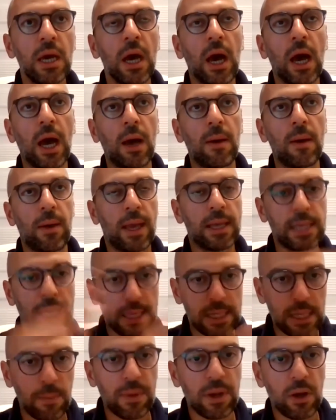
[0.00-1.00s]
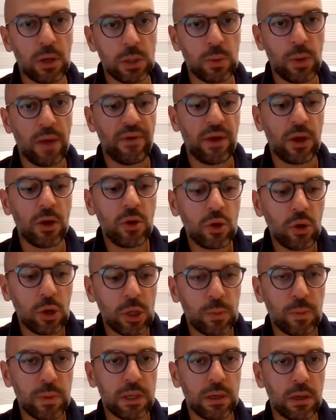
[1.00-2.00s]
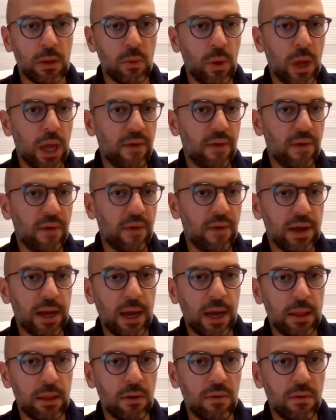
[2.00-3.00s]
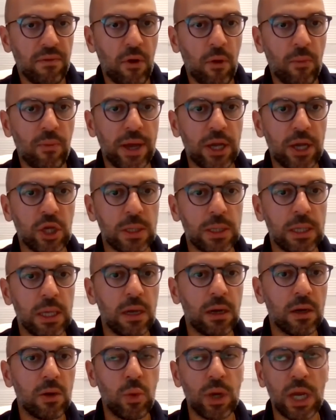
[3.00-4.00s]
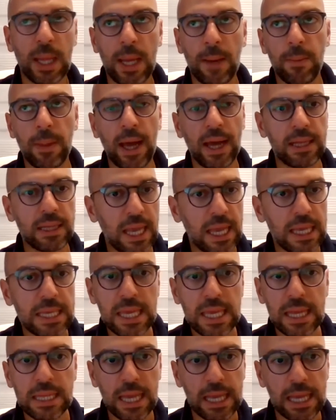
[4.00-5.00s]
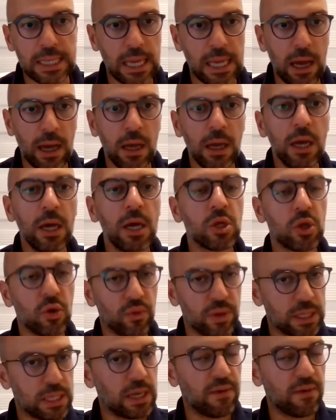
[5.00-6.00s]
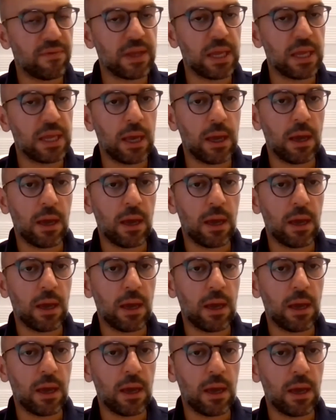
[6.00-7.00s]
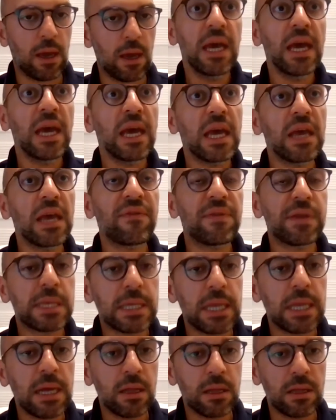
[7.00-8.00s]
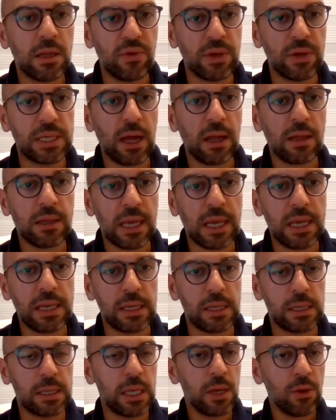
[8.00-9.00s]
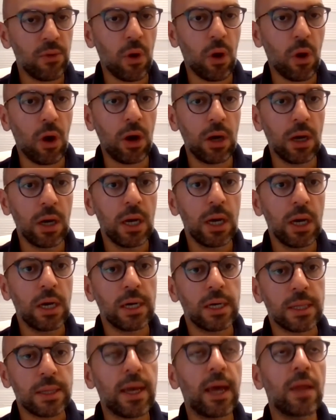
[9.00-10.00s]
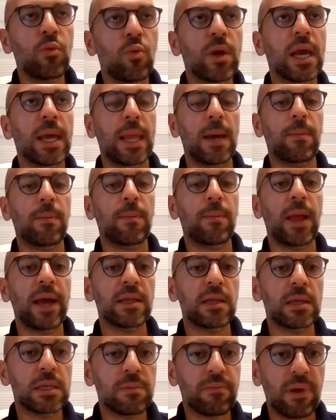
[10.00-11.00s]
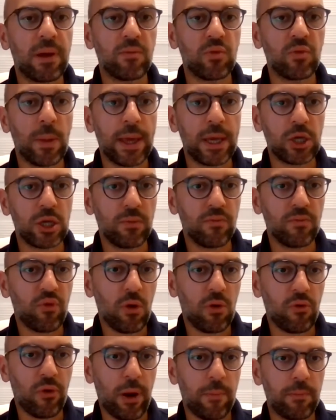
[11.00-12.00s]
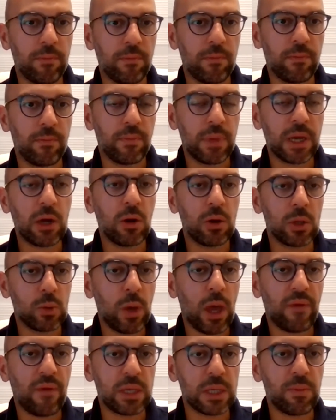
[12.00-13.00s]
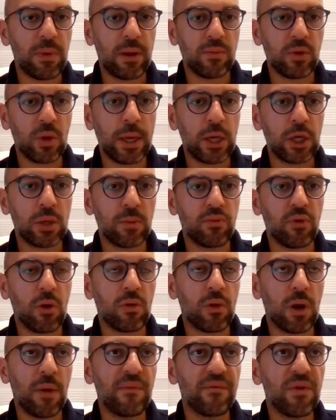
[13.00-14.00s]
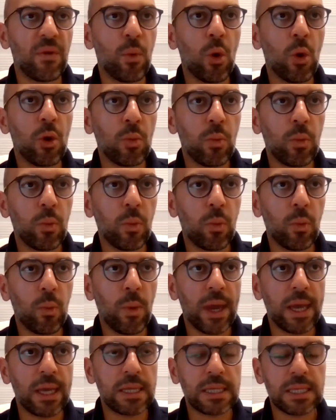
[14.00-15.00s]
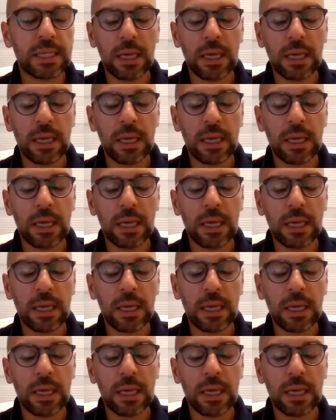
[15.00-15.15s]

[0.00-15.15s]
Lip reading: As I said, because we have a huge hospital, we have every kind of operations here. We can apply TESA to receive the sperm. If still the result is 0, then we can apply the sperm donation program, because we have a sperm donation program. We work with